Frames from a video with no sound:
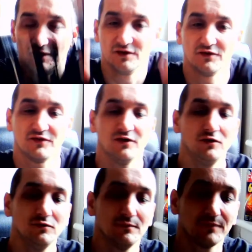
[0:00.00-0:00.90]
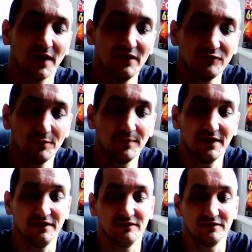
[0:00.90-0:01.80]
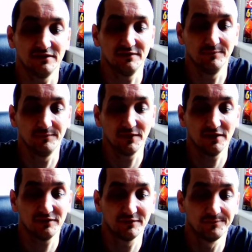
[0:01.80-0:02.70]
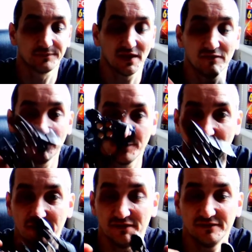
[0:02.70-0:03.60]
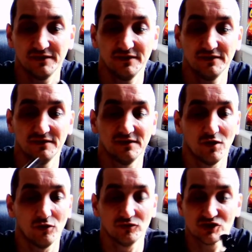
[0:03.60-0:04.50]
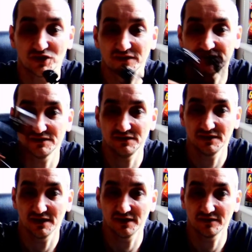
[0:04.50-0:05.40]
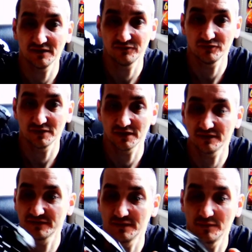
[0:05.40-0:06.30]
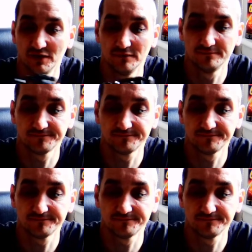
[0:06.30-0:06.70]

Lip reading: So I've replaced it, yes, I've replaced it, the whole chassis I gave to the customer,